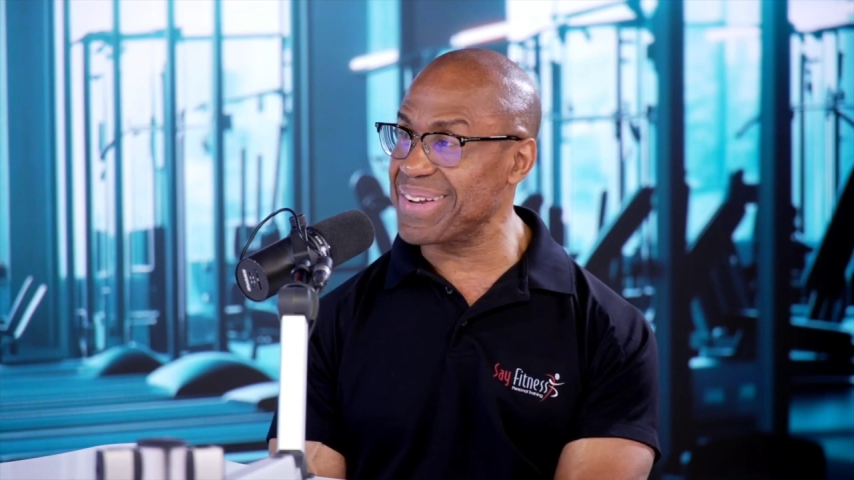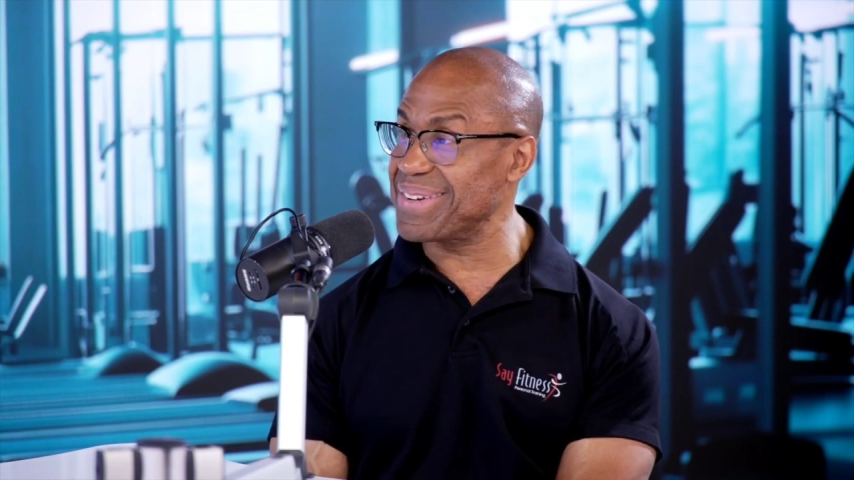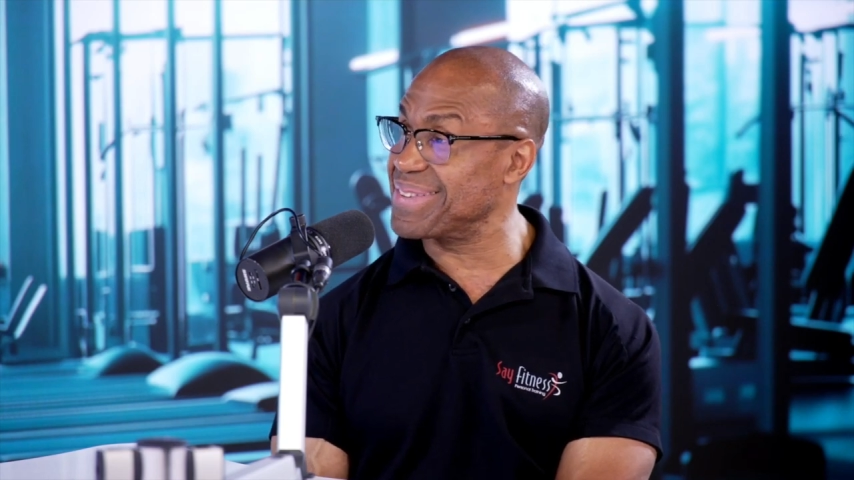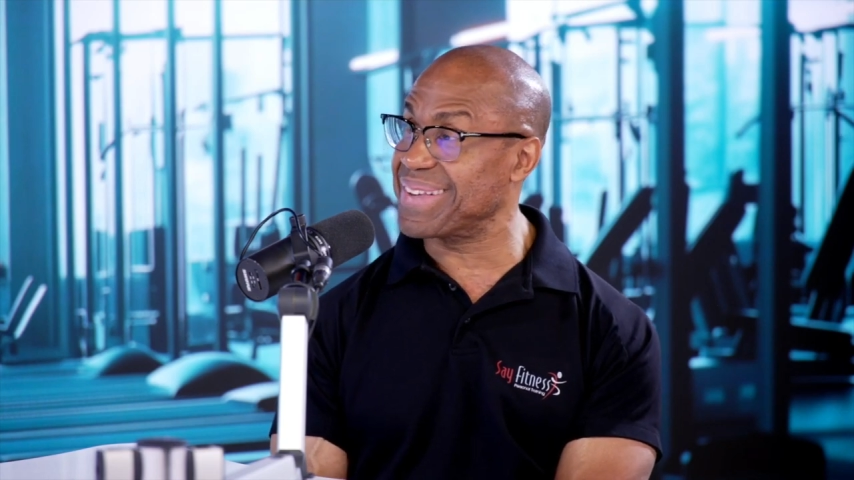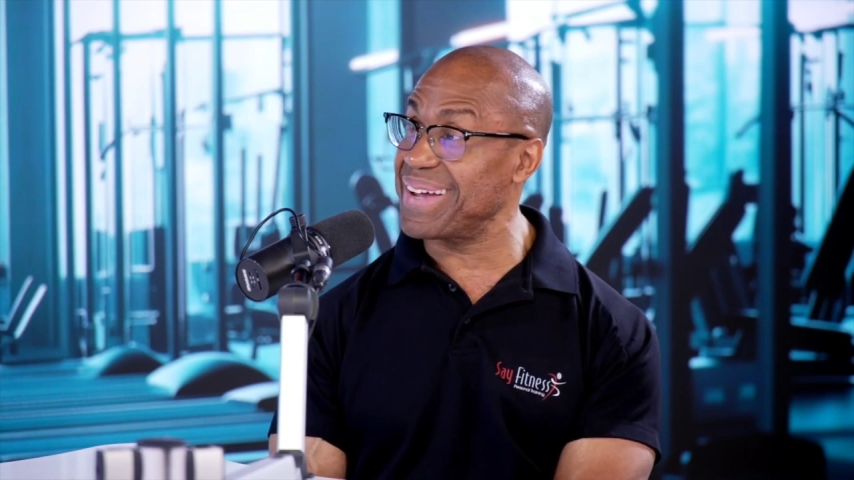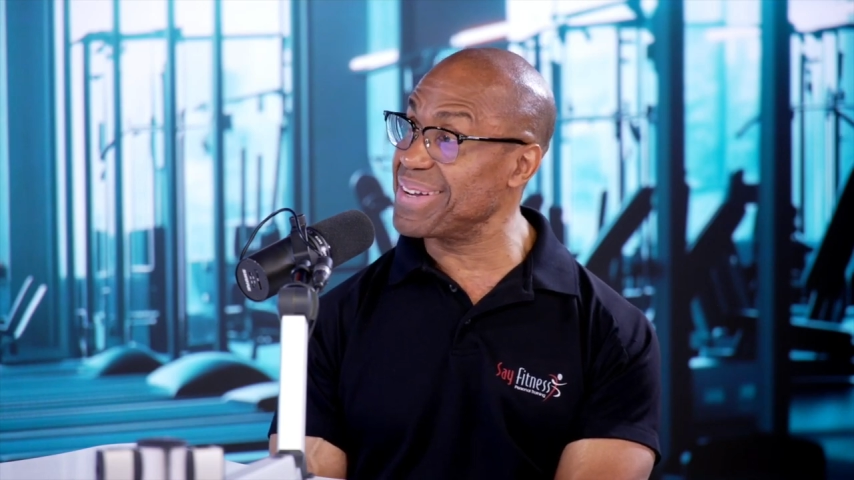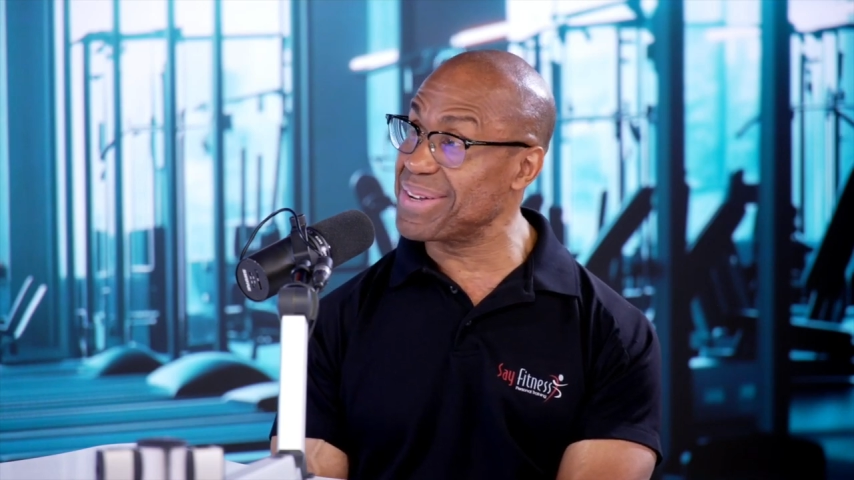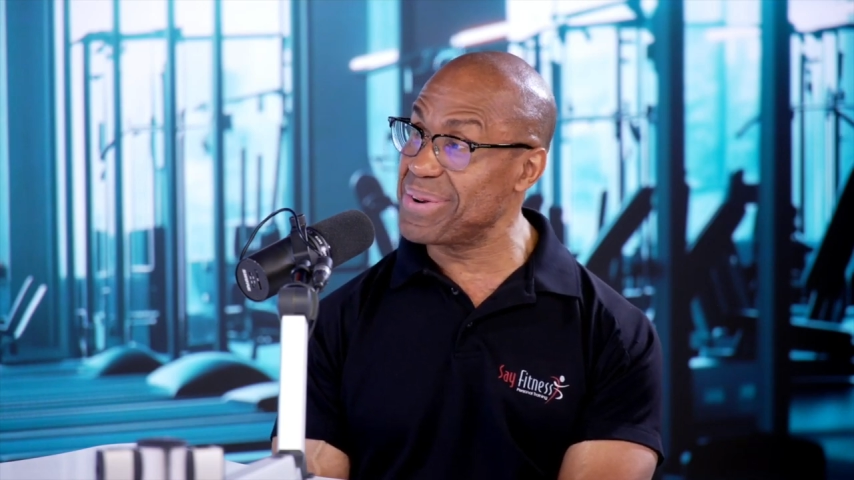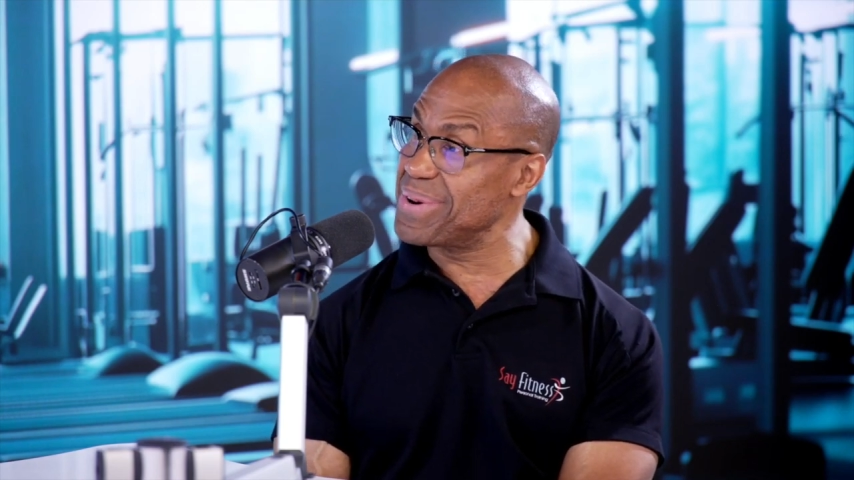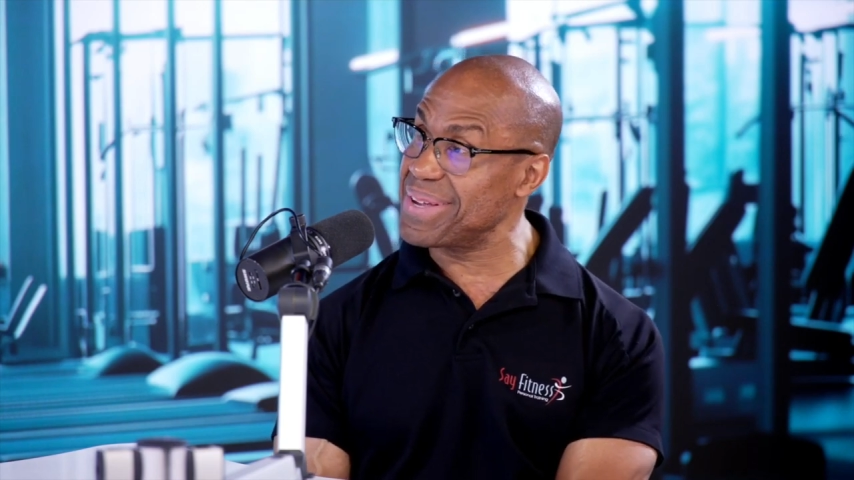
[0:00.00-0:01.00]
You just got to
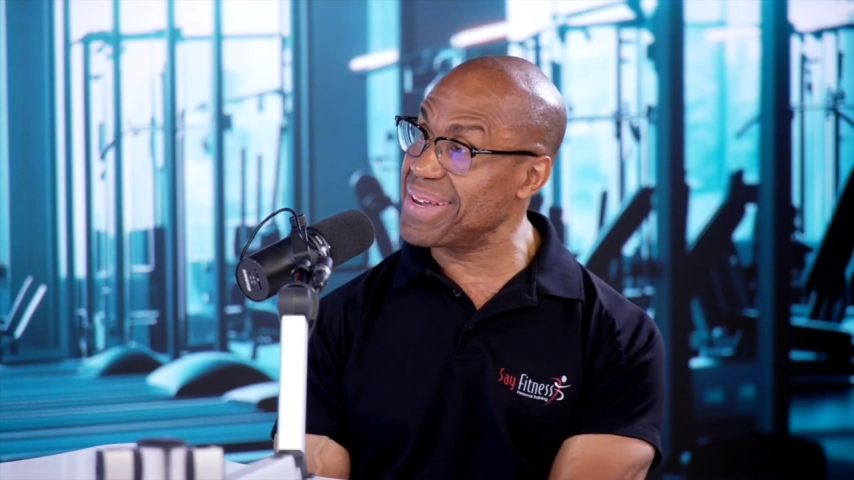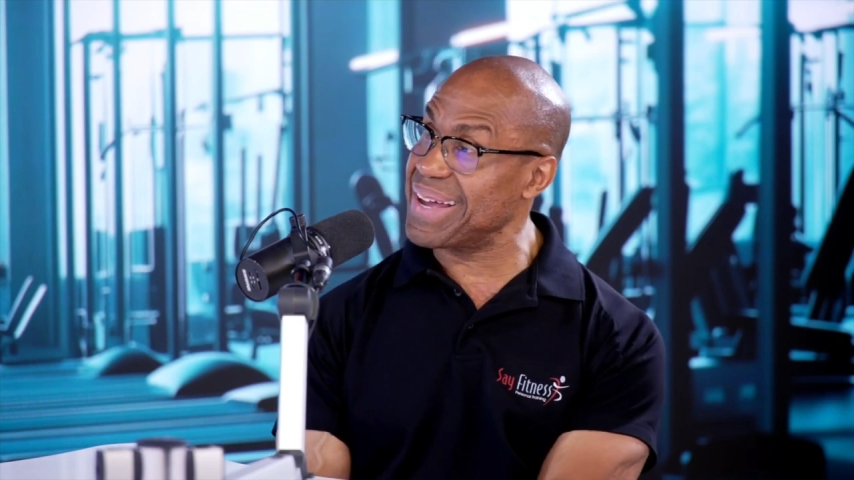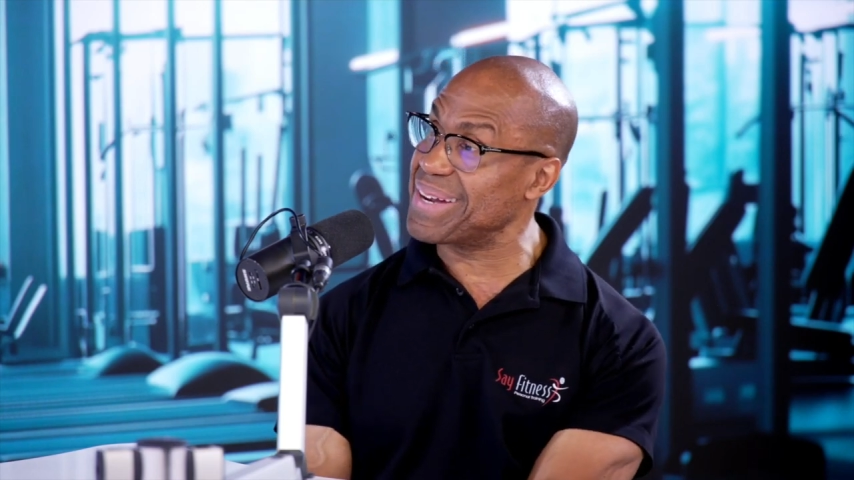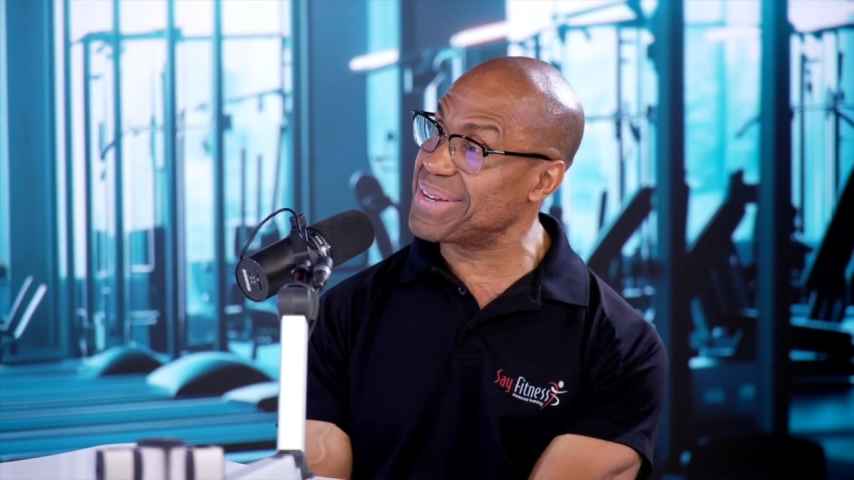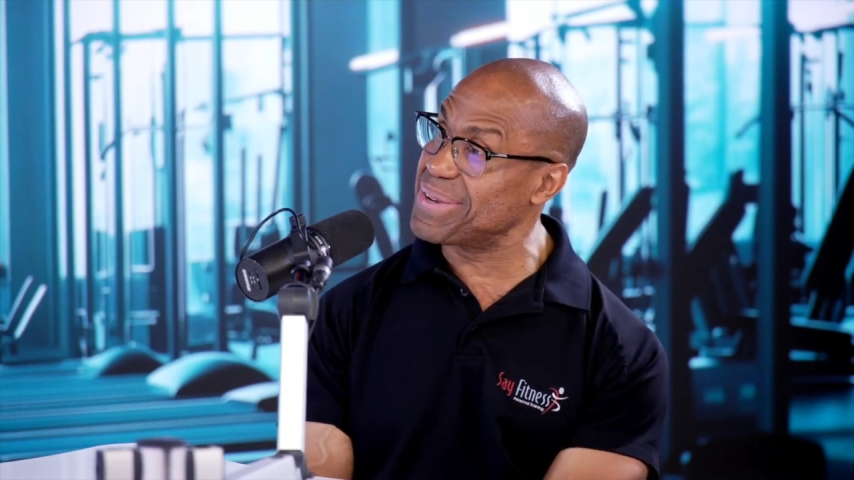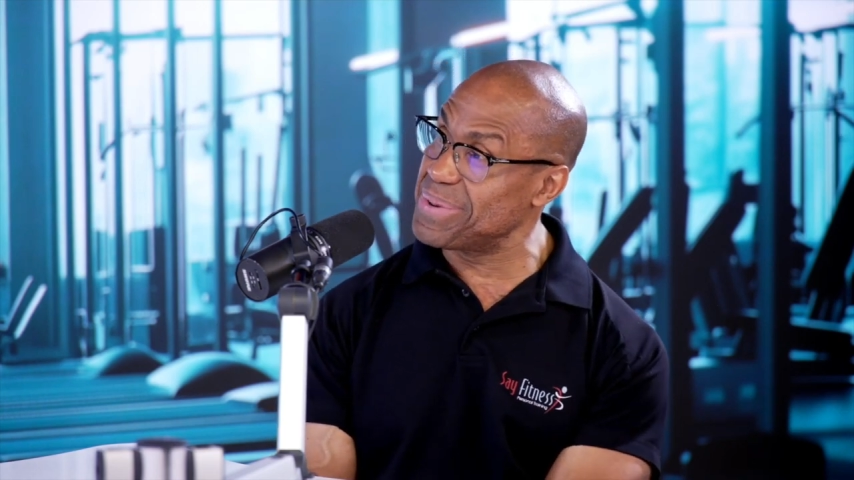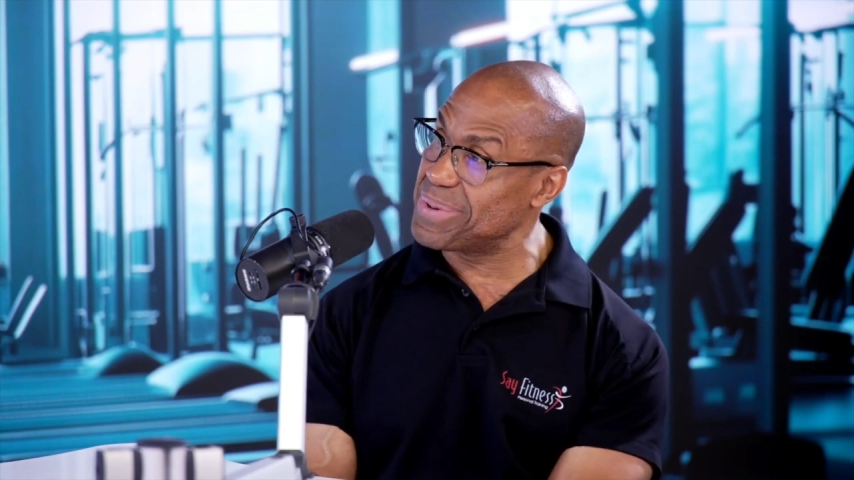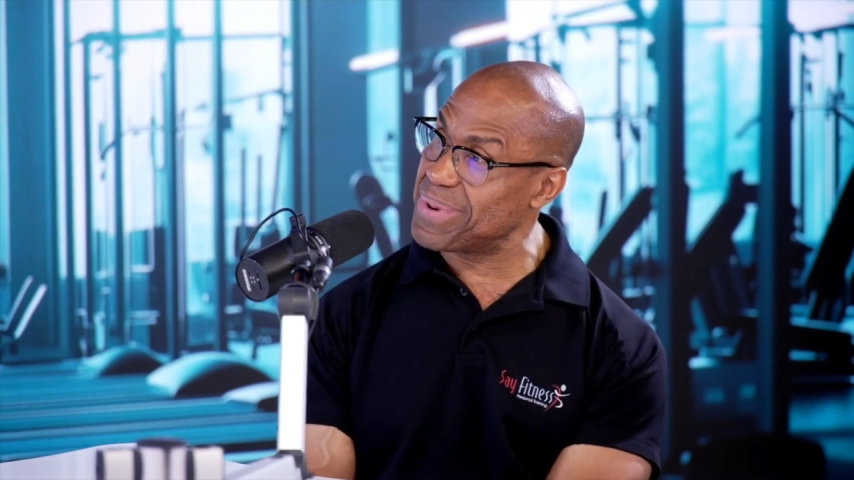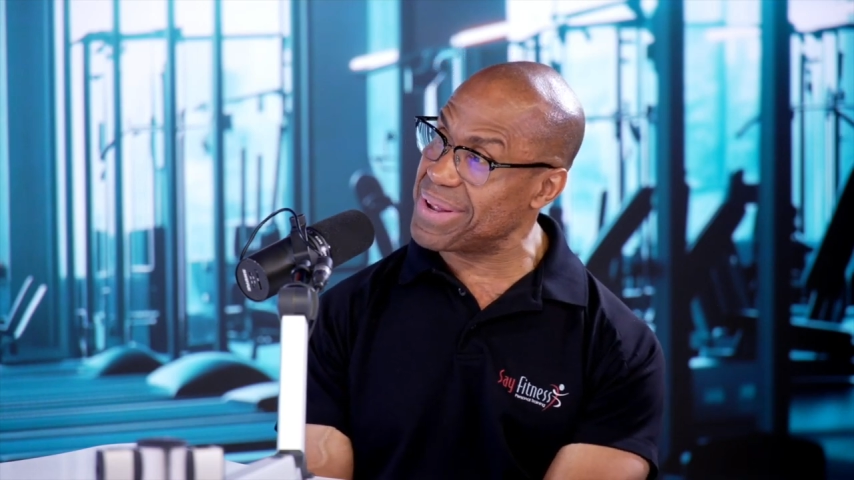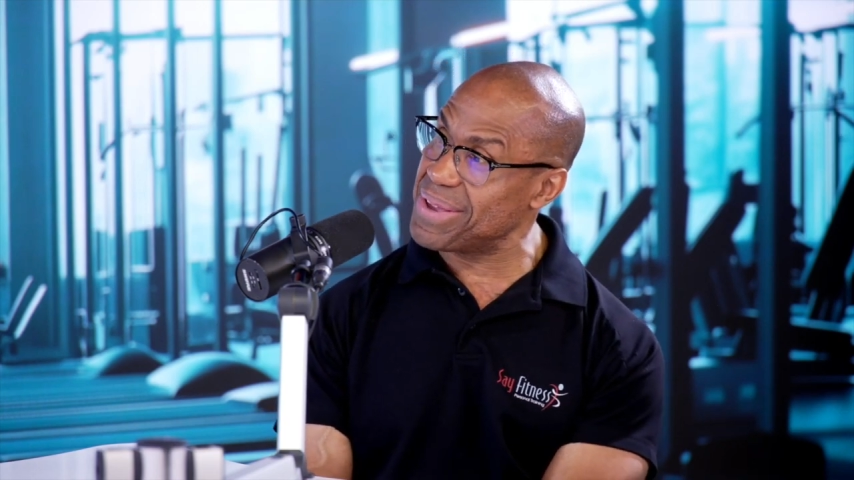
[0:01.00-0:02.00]
do what you got to do
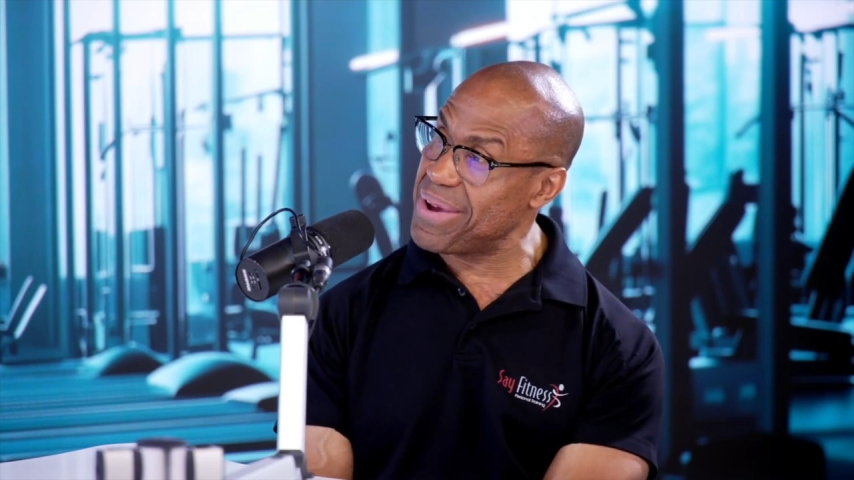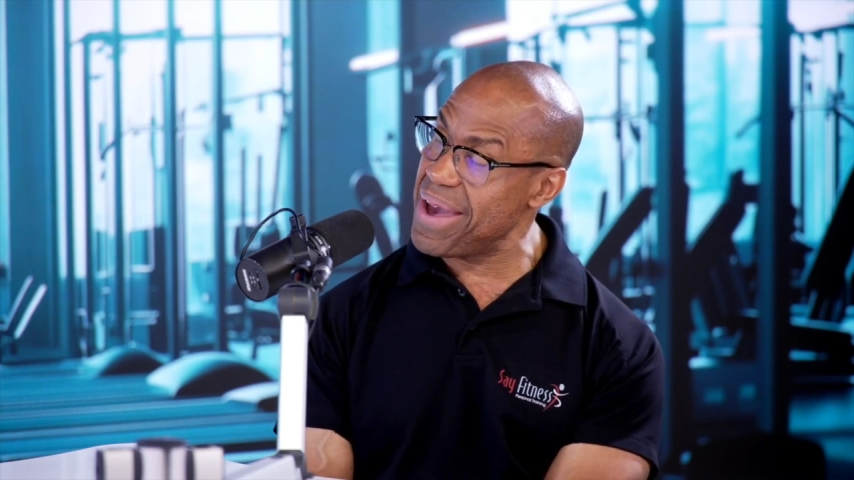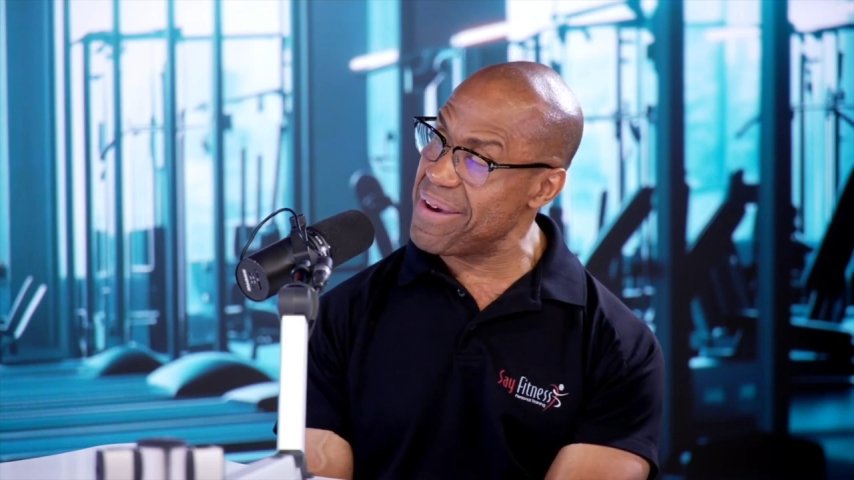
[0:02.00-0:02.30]
with what you have.